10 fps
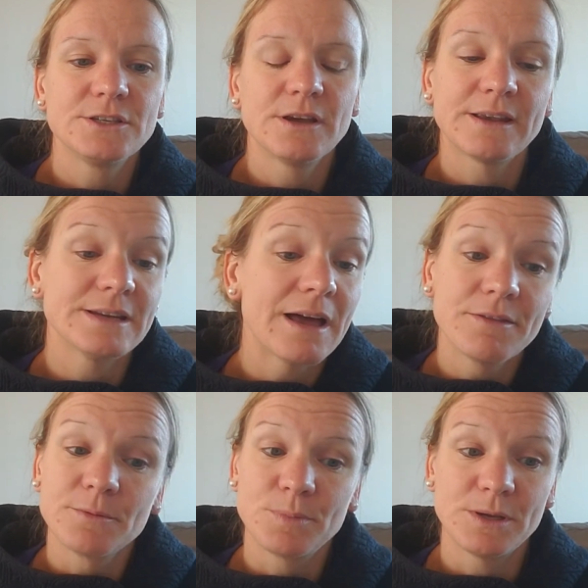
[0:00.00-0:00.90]
at
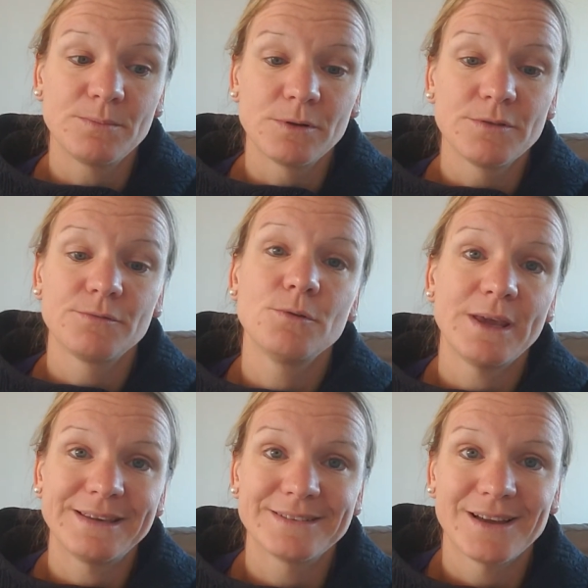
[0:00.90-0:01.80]
other people through
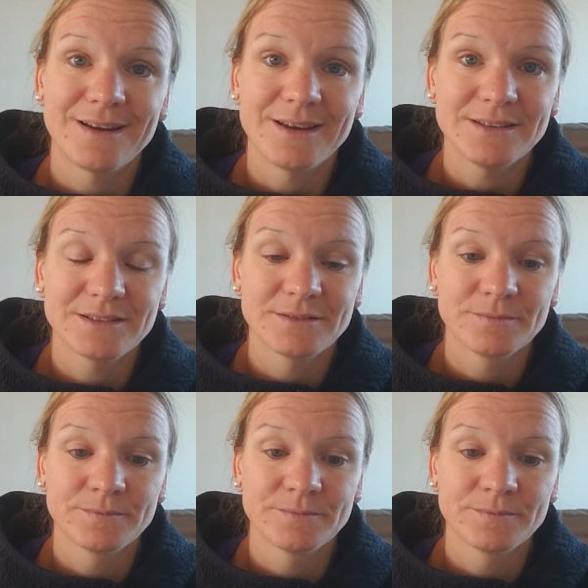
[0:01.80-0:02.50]
his eyes.